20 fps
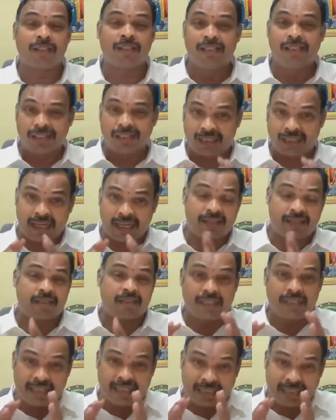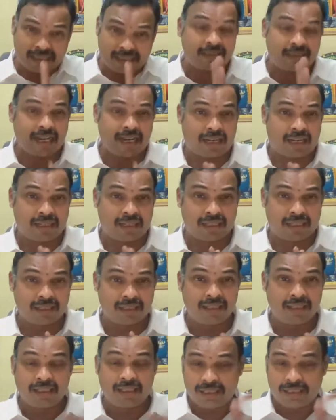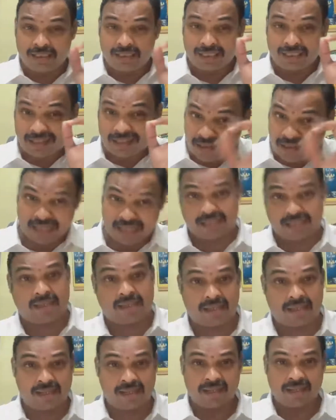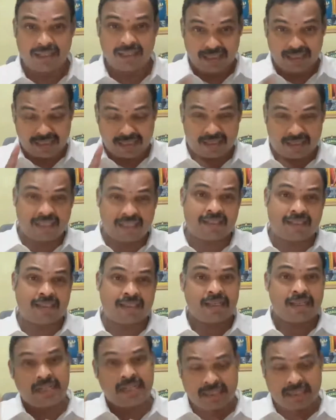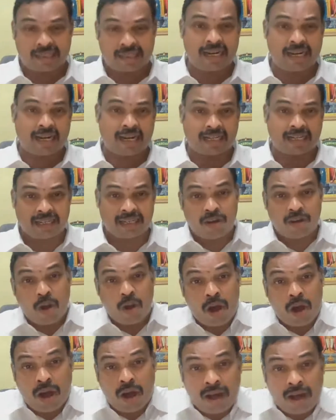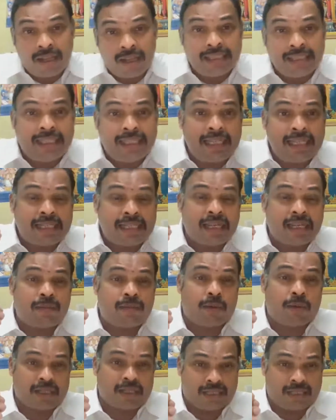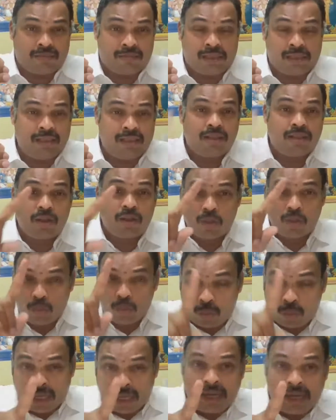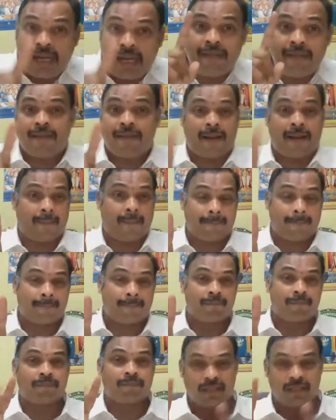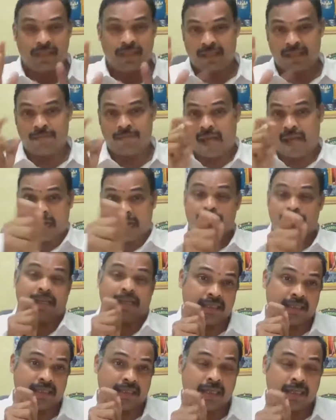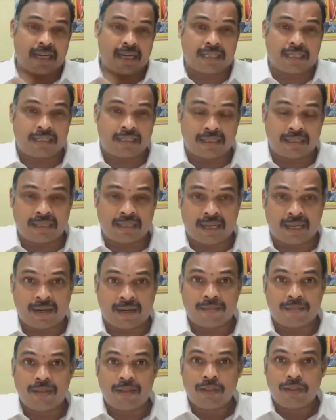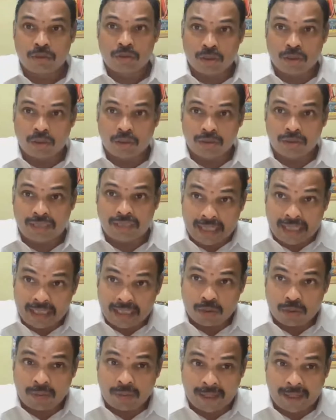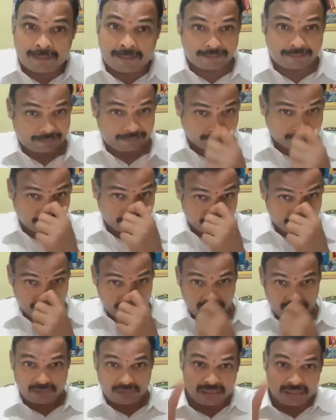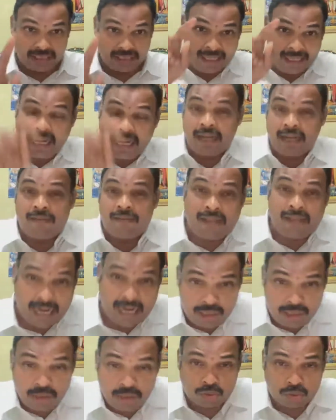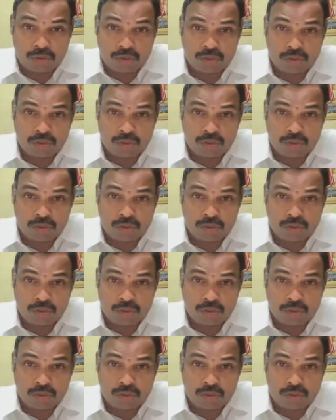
get distracted. The stress, the distraction, all these are possible only when the mark based education is there. So that is where the Indian values,